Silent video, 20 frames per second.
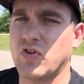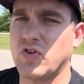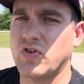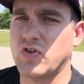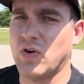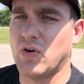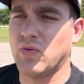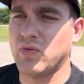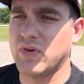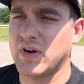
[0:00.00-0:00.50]

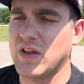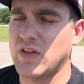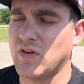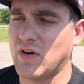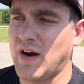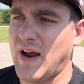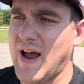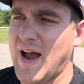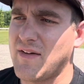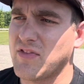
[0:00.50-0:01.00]
don't either
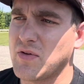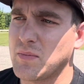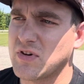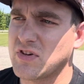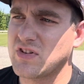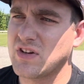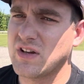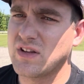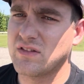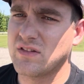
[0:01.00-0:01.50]
have the
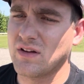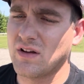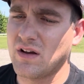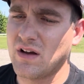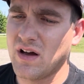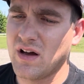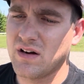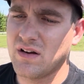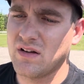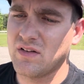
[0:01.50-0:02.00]
machine to
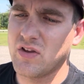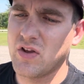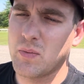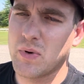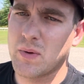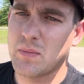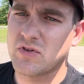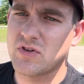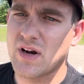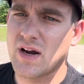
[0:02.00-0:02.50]
cut
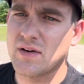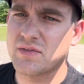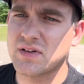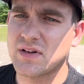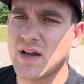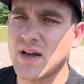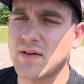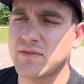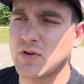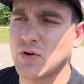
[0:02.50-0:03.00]
aluminum drive
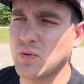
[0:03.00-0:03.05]
shaft,